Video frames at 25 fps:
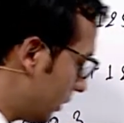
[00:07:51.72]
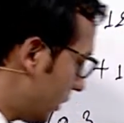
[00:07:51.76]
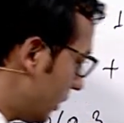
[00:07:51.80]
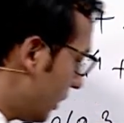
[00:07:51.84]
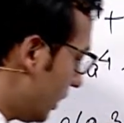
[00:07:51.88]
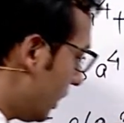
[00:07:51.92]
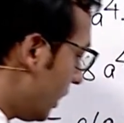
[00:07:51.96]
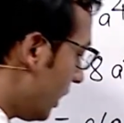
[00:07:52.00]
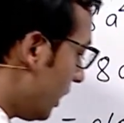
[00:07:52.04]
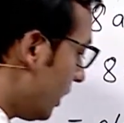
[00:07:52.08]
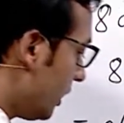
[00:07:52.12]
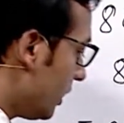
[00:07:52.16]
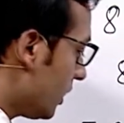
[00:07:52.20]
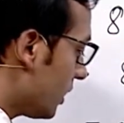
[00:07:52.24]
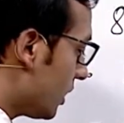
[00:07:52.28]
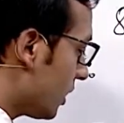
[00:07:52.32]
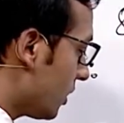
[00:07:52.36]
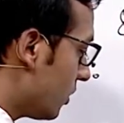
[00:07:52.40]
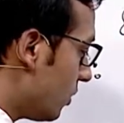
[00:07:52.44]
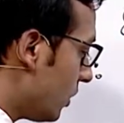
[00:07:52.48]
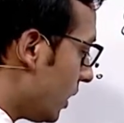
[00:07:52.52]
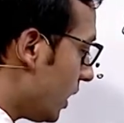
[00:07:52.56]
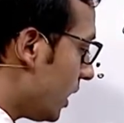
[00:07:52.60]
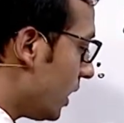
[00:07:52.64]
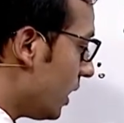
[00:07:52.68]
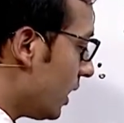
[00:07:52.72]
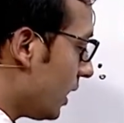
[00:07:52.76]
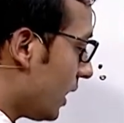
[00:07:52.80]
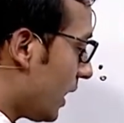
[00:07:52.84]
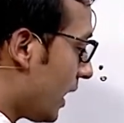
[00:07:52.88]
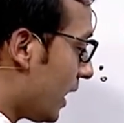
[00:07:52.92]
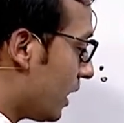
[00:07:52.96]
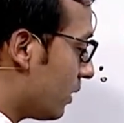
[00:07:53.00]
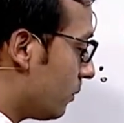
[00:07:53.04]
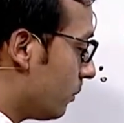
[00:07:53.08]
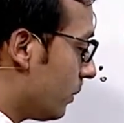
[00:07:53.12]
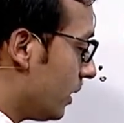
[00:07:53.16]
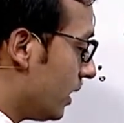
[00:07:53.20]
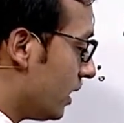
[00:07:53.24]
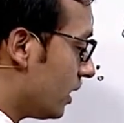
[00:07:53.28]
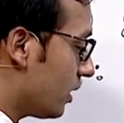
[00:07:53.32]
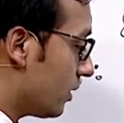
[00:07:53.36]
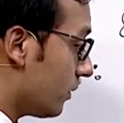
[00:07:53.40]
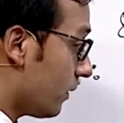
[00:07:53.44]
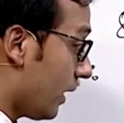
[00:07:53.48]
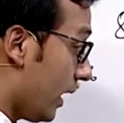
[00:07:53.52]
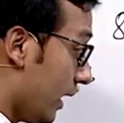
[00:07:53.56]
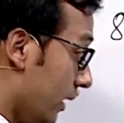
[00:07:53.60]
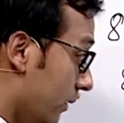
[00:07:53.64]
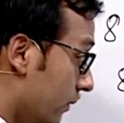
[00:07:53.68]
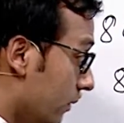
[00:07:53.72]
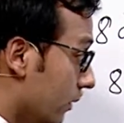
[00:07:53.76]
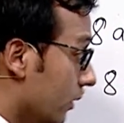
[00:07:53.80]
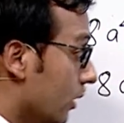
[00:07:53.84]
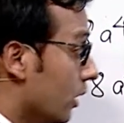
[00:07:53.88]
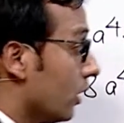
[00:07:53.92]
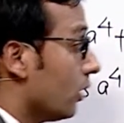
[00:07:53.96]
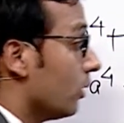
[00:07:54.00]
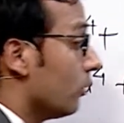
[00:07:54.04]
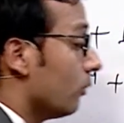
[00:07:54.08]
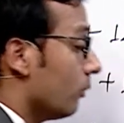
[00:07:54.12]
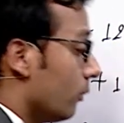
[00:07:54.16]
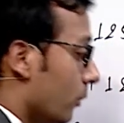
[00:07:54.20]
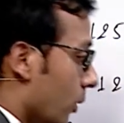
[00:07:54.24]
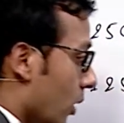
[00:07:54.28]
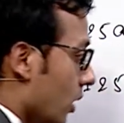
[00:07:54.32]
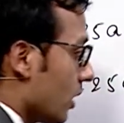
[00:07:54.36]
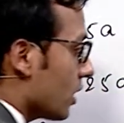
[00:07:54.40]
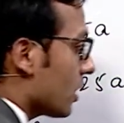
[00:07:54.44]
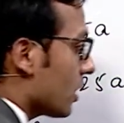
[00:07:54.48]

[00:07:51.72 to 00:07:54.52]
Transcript: A is 2a and b is 5 plus